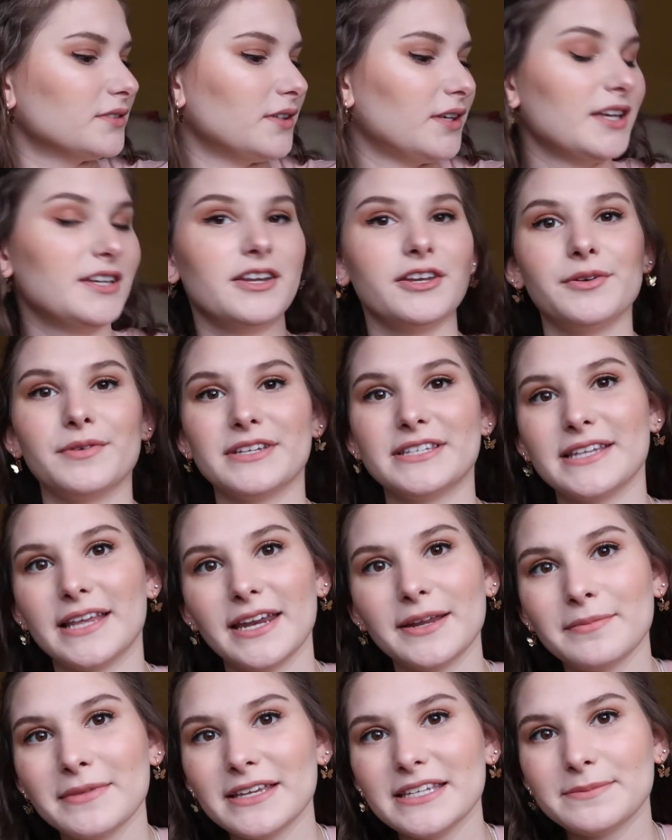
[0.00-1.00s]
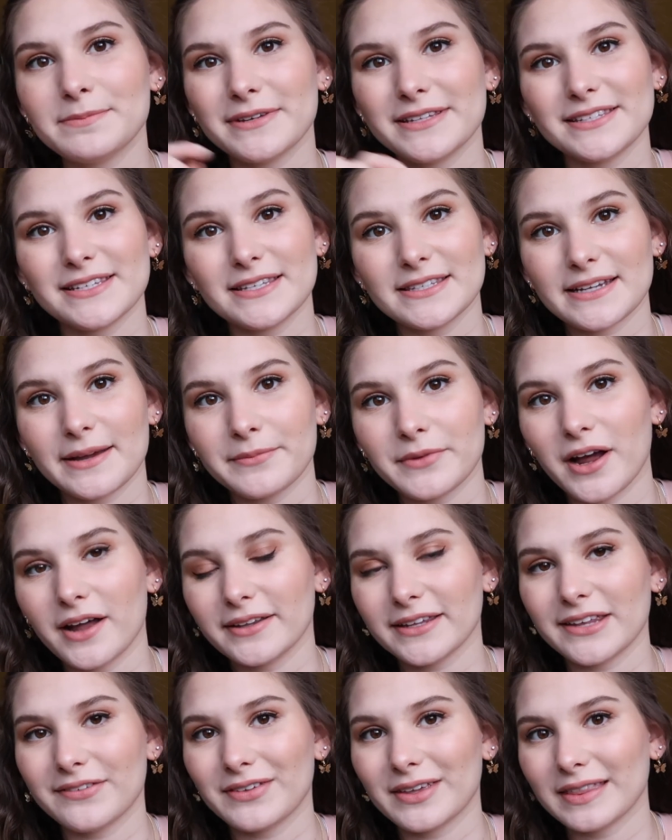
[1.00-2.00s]
Continuous Setting Mist, but since I'm
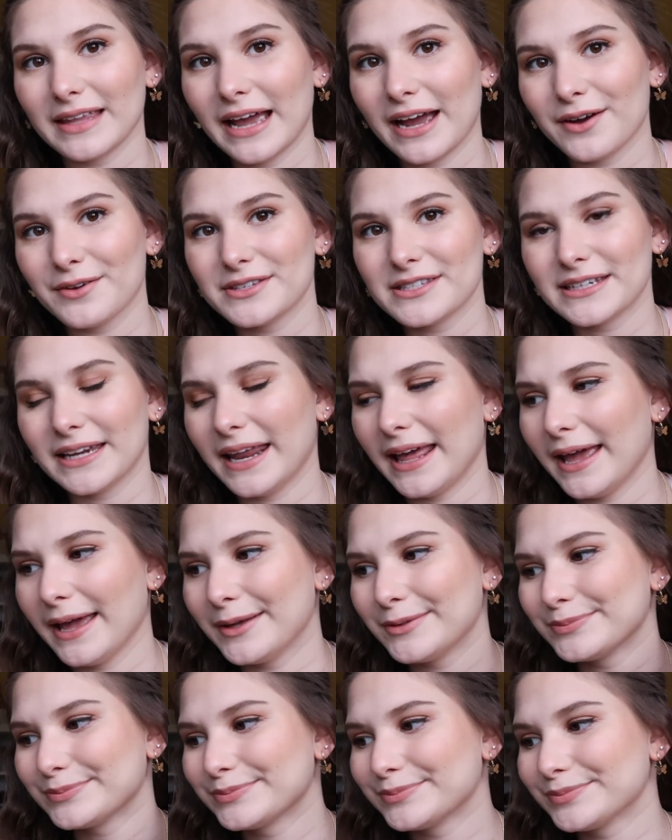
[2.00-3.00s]
not leaving the house today,